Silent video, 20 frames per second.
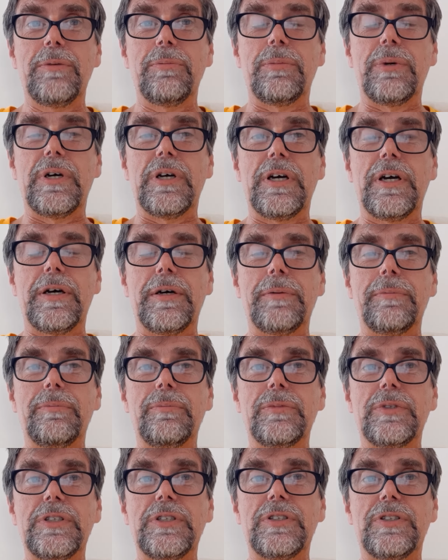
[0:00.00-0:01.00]
But
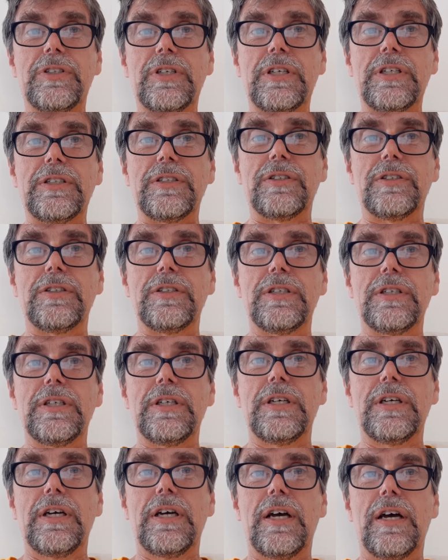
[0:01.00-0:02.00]
these things
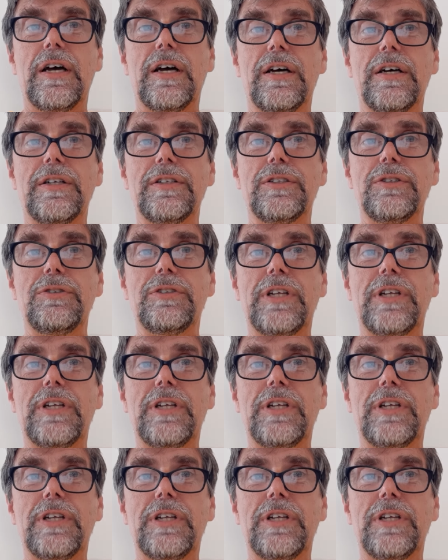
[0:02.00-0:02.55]
do